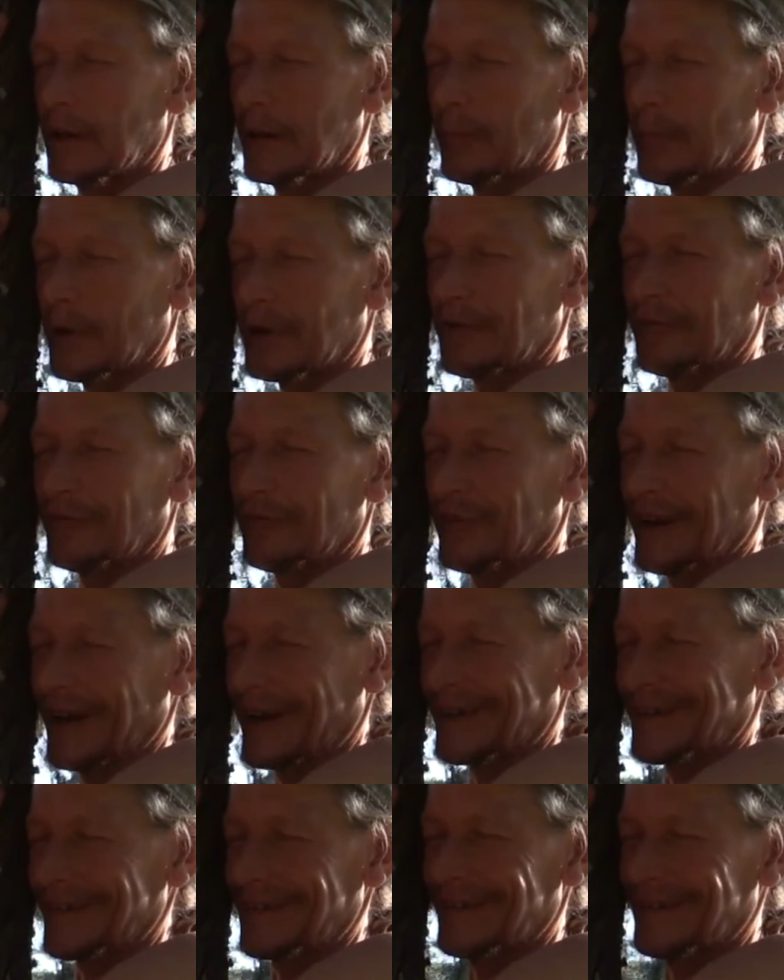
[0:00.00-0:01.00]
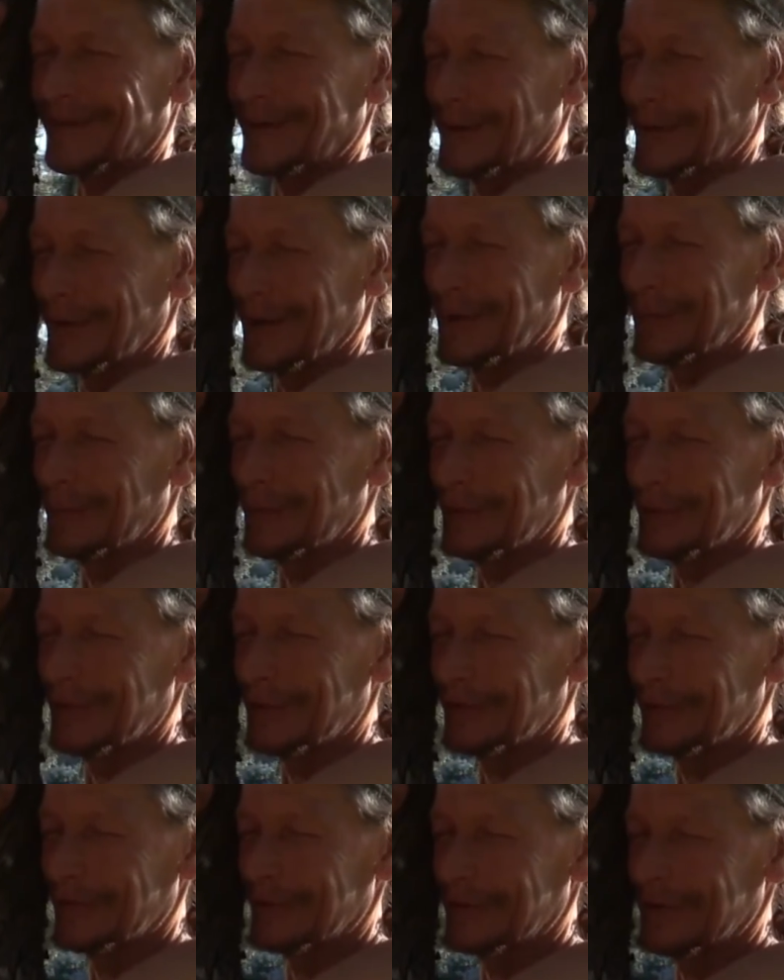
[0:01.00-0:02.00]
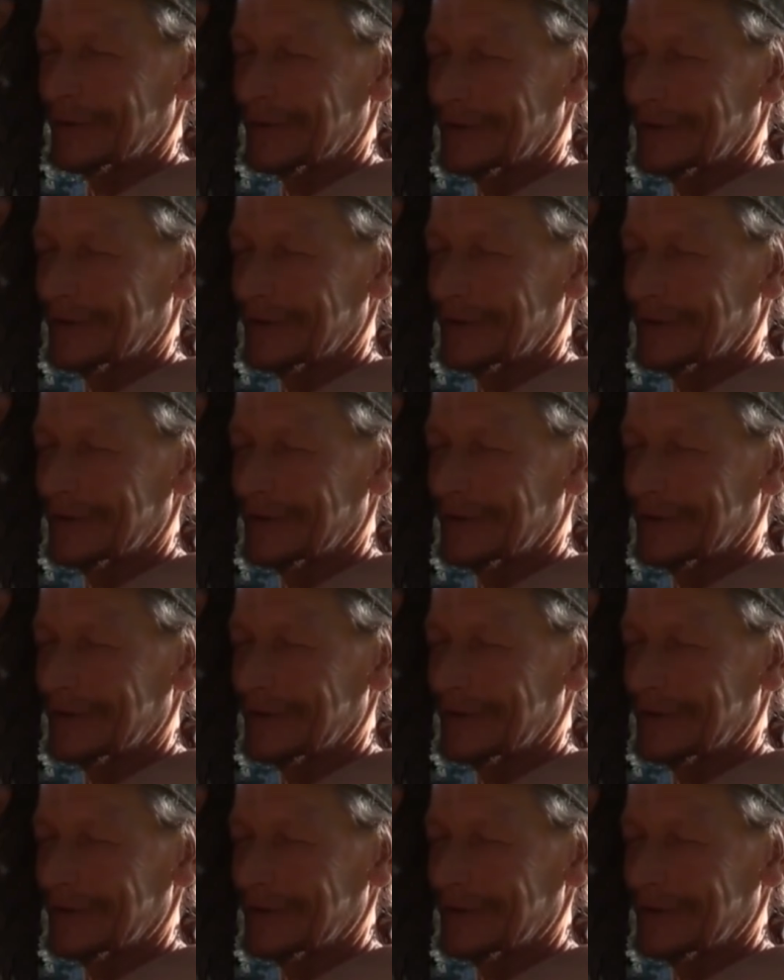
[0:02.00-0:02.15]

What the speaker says: but in fact it's totally beautiful.